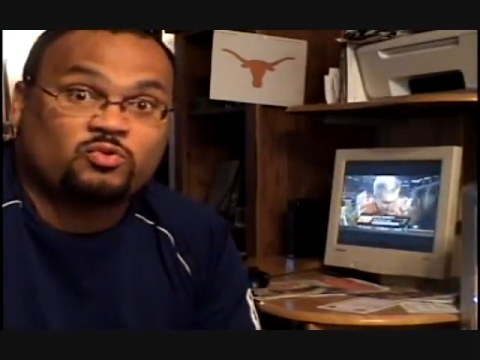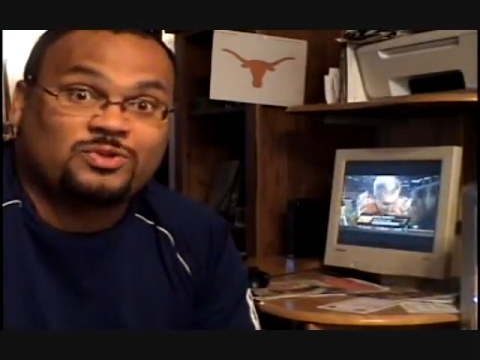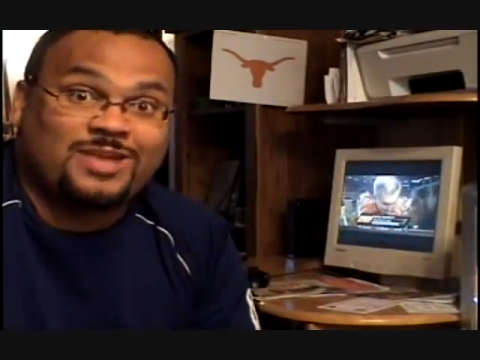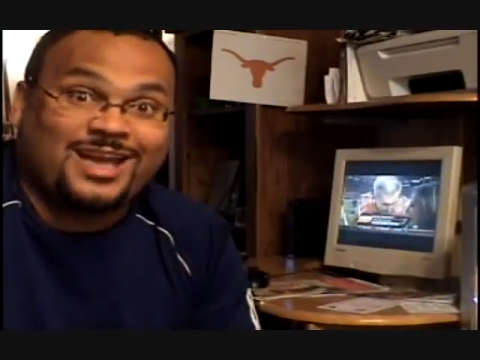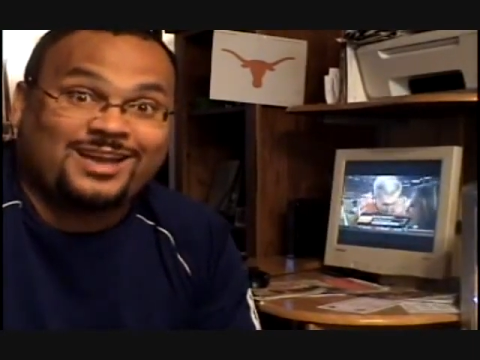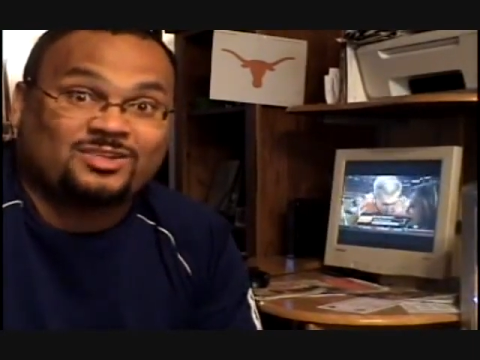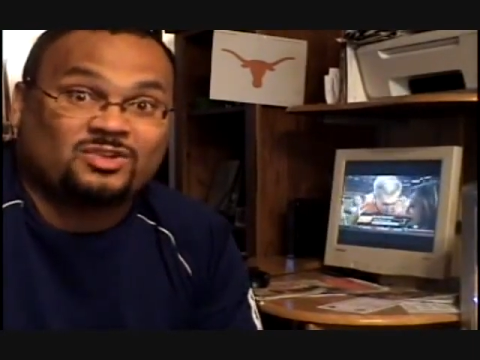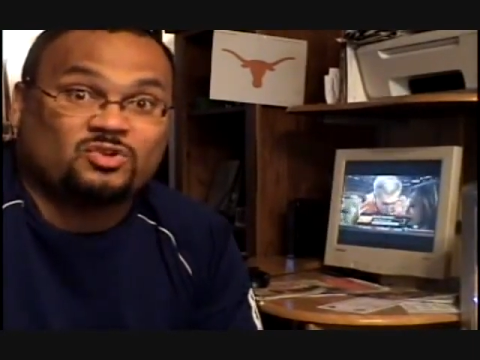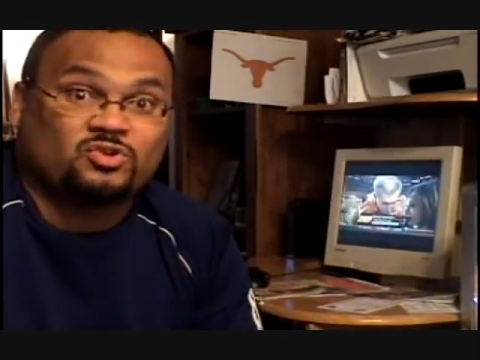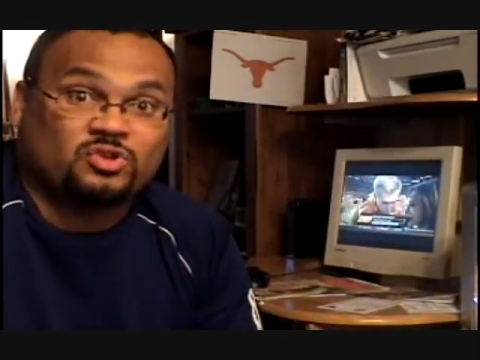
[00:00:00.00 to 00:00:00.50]

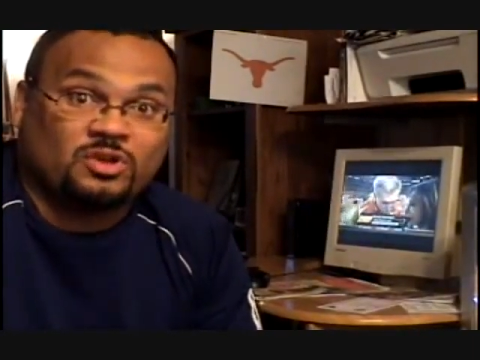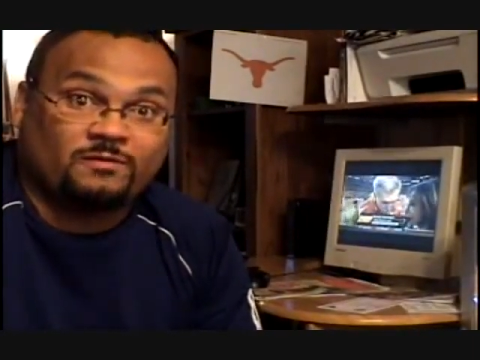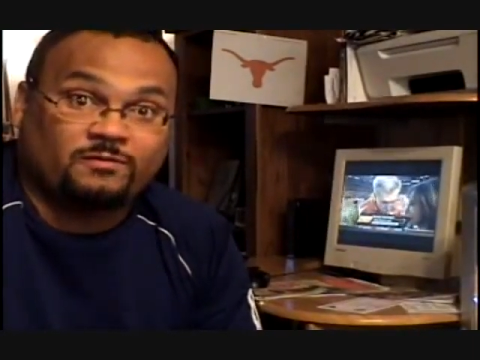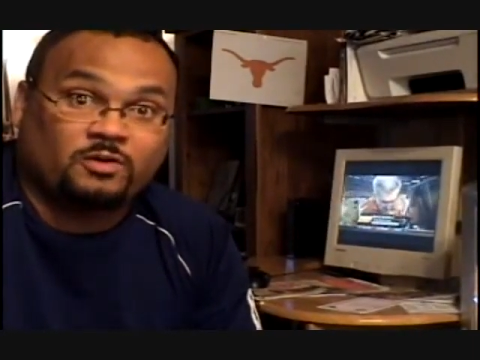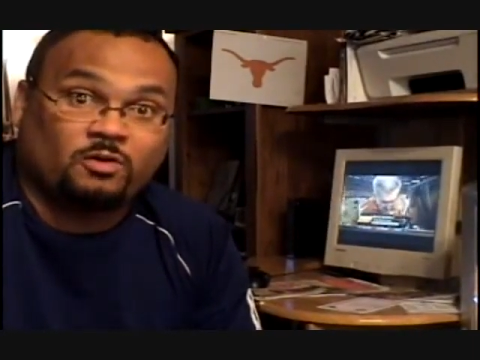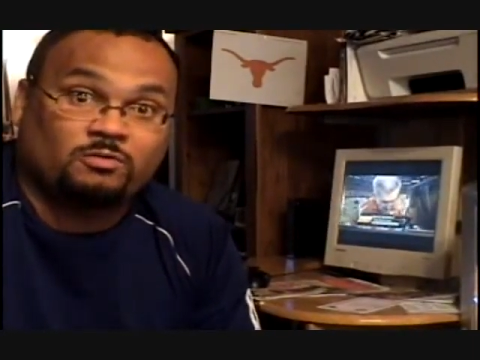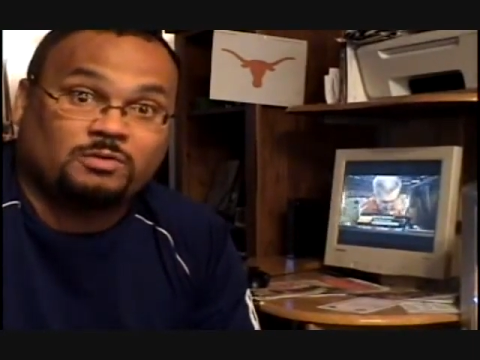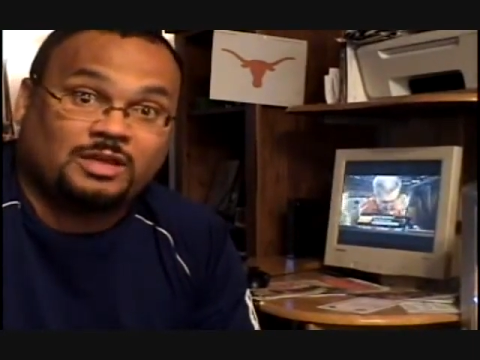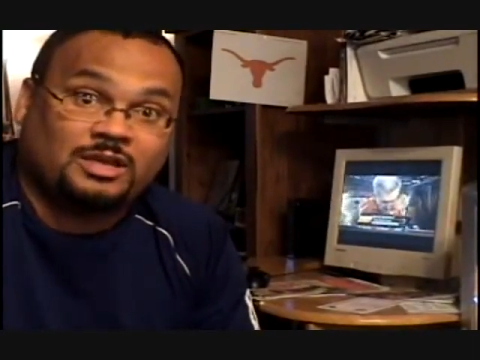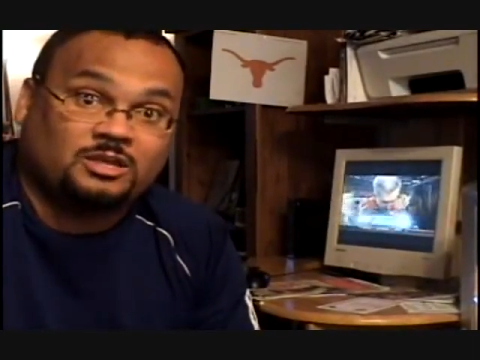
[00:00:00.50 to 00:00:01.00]
Jackson
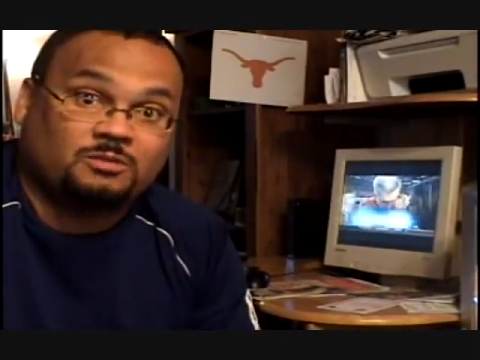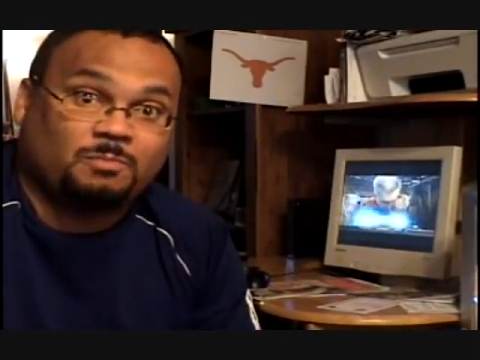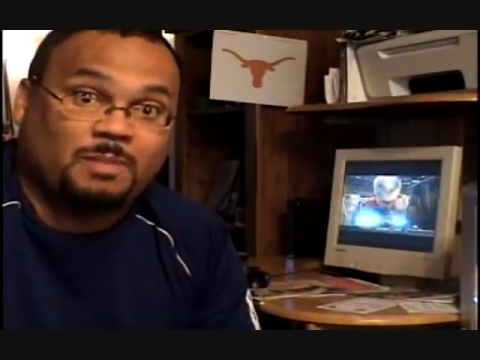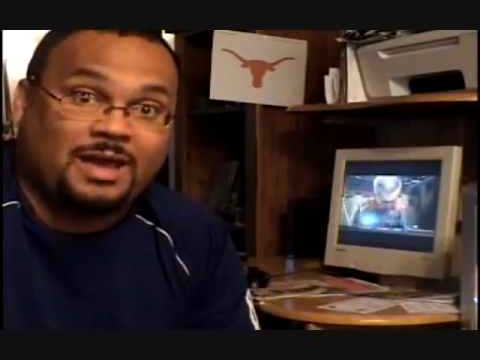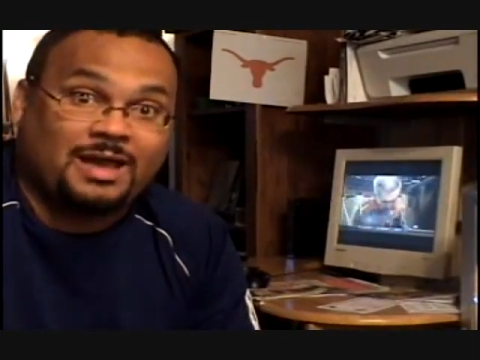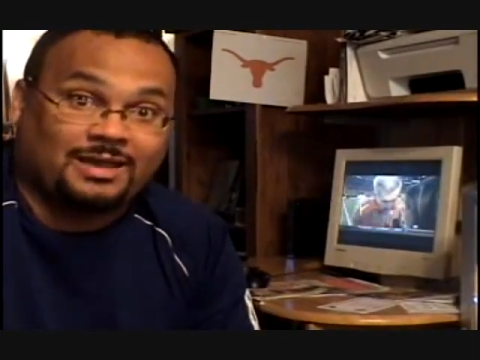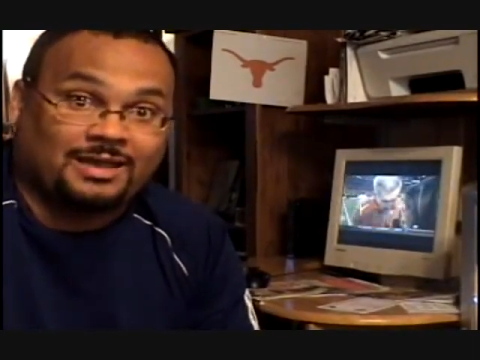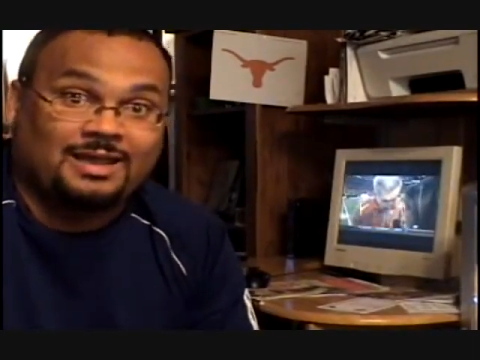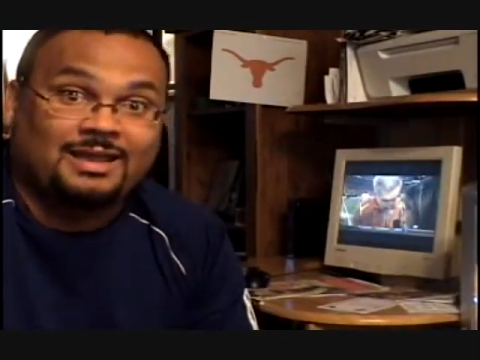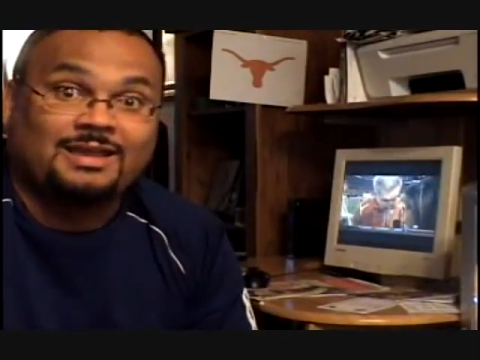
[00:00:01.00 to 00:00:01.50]
Jeffcoat. He's
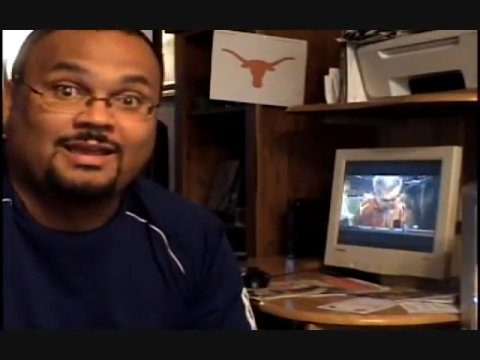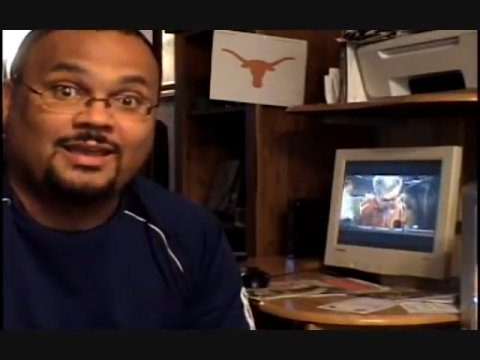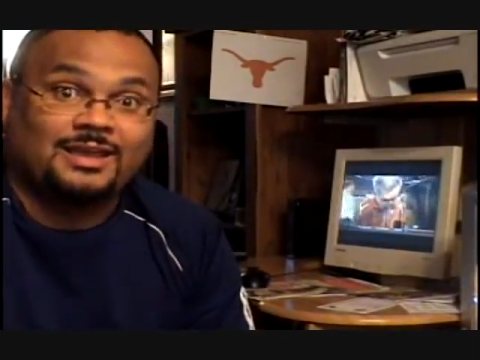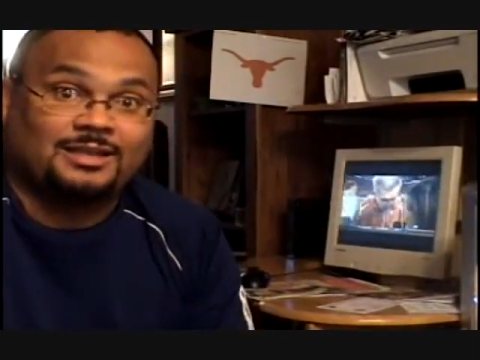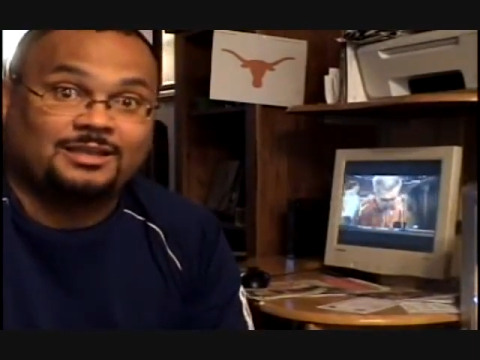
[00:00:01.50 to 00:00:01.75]
back.